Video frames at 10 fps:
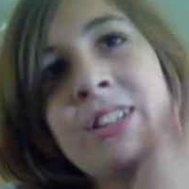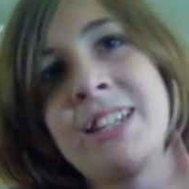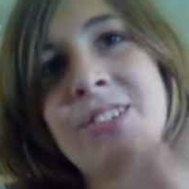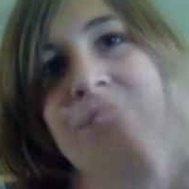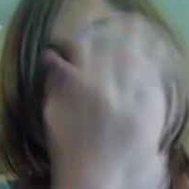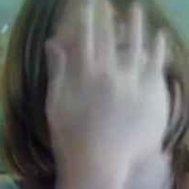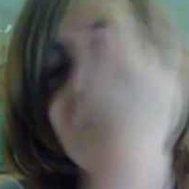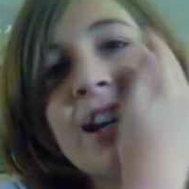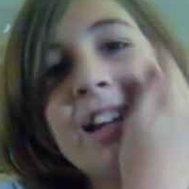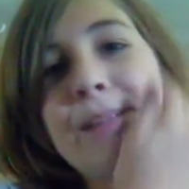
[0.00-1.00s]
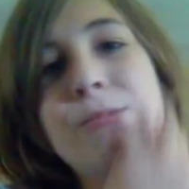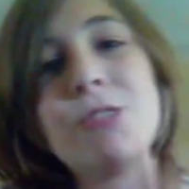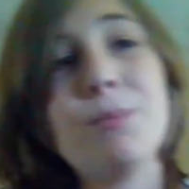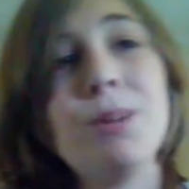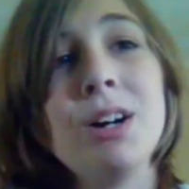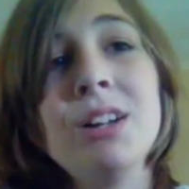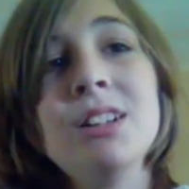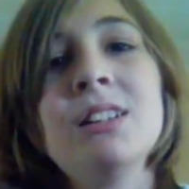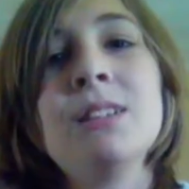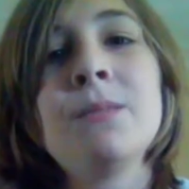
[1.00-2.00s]
can't really show you that anymore. But
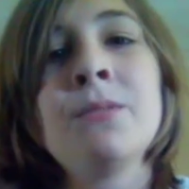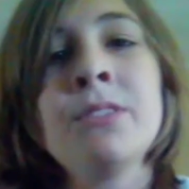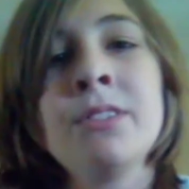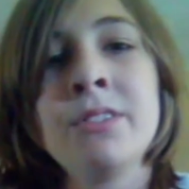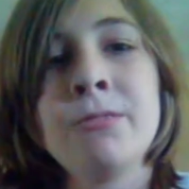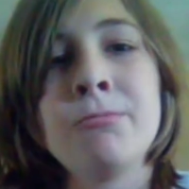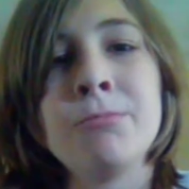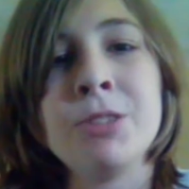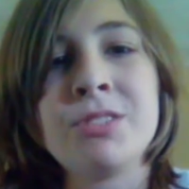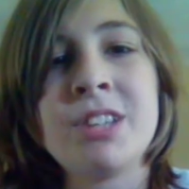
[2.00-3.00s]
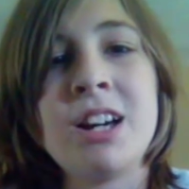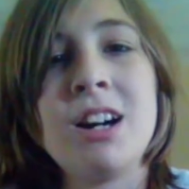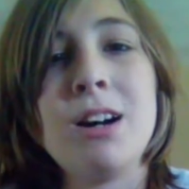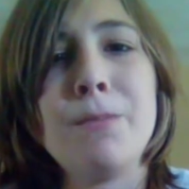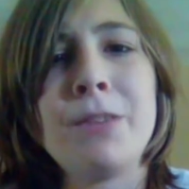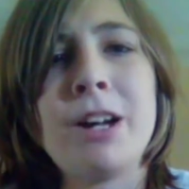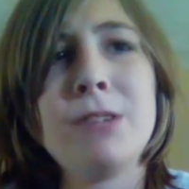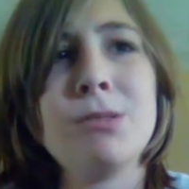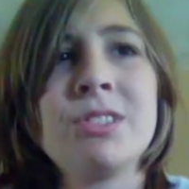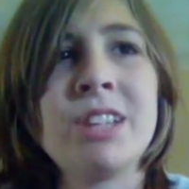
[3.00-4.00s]
we used to. I
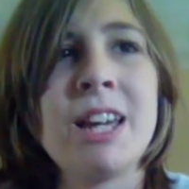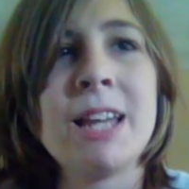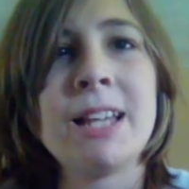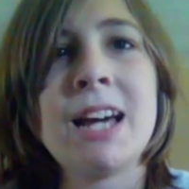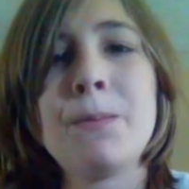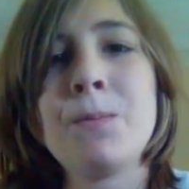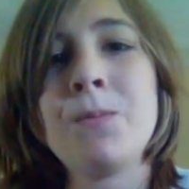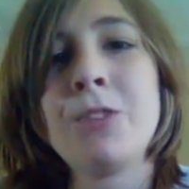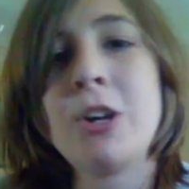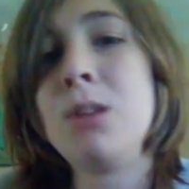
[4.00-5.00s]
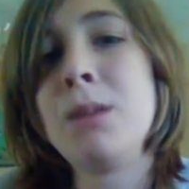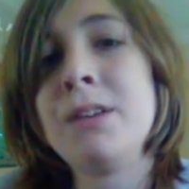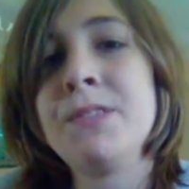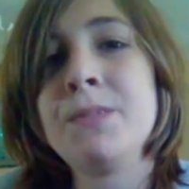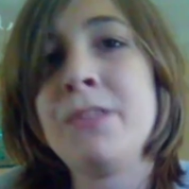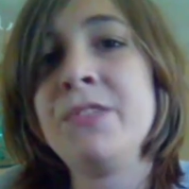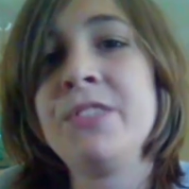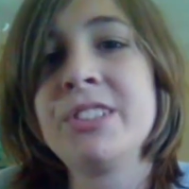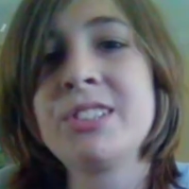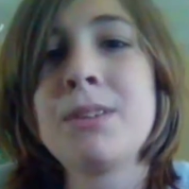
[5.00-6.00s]
will say that all my
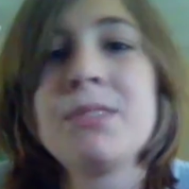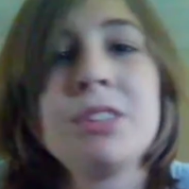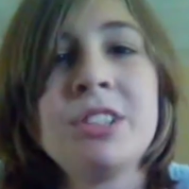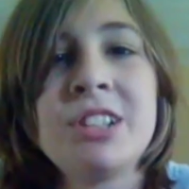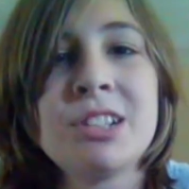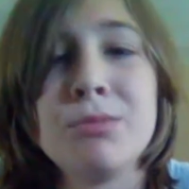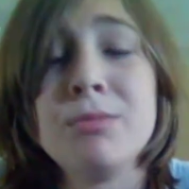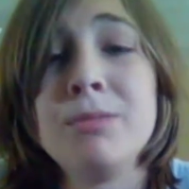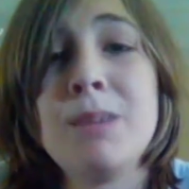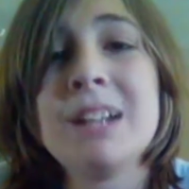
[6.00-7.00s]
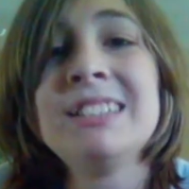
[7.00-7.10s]
this is my VHS room, and my